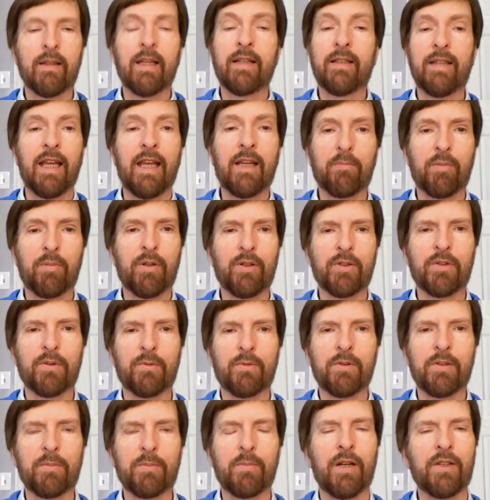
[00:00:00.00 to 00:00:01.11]
They take personal
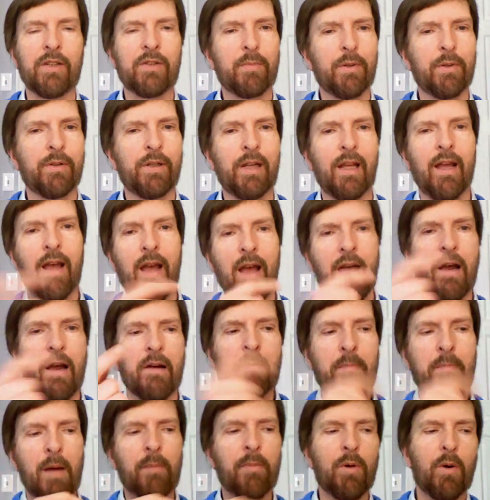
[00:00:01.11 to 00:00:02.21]
responsibility.
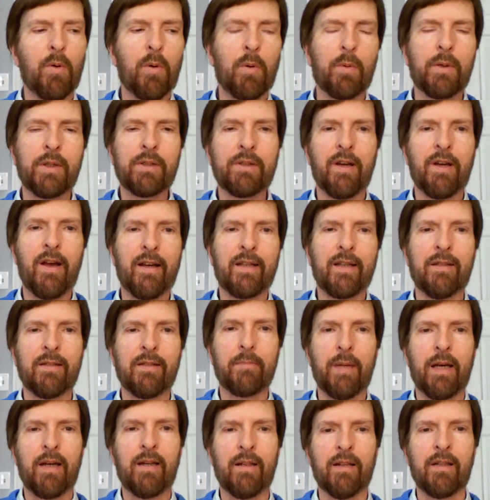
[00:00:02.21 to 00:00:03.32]
Remember what we were talking
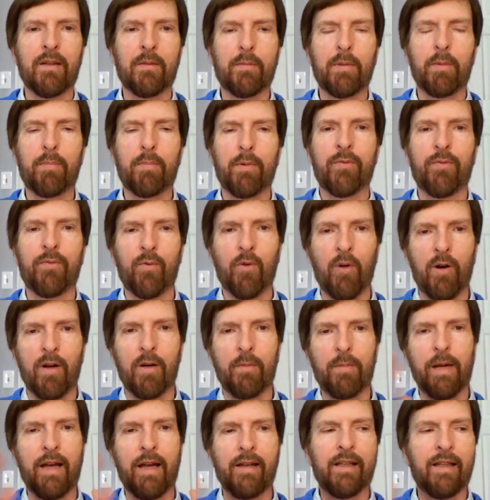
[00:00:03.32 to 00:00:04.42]
about a little bit before
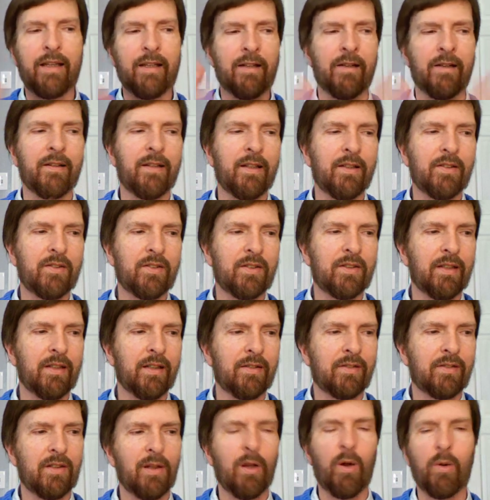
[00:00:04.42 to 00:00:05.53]
about,
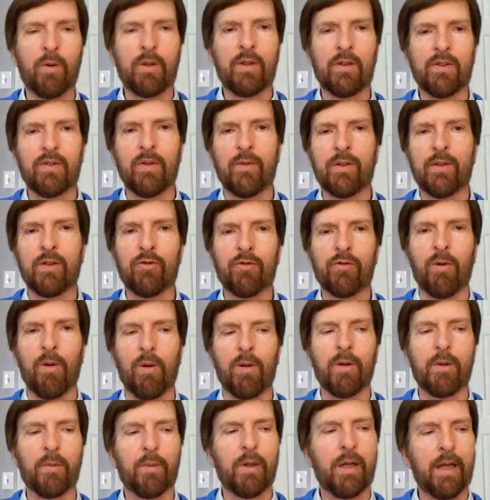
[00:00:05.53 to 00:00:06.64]
this locus of control
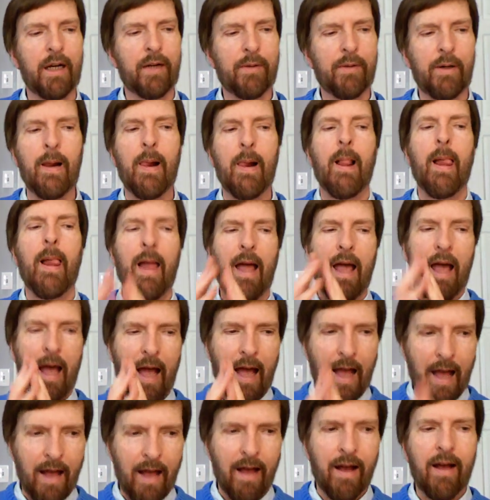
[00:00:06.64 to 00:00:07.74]
or whatever?
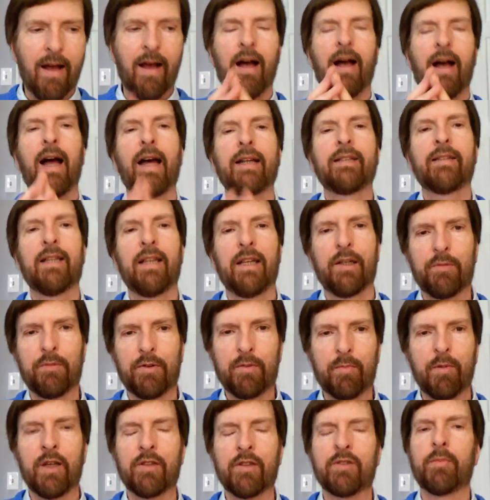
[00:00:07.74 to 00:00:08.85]
I take
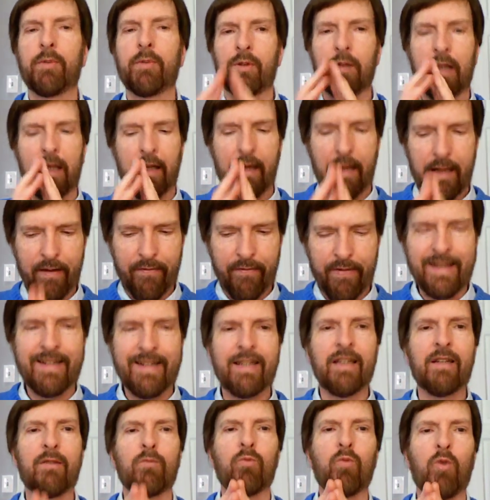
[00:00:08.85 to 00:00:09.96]
responsibility. If it
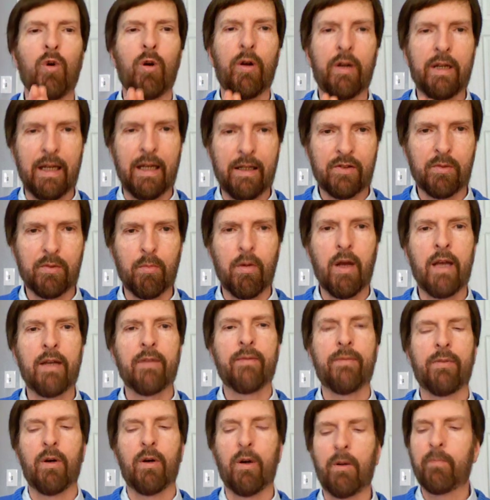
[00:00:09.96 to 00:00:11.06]
didn't work, it's my
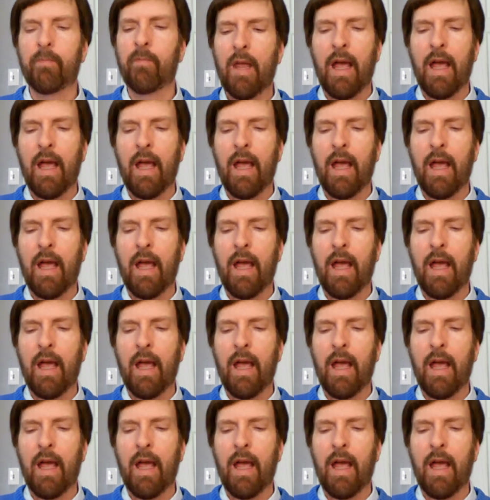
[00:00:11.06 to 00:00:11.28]
fault.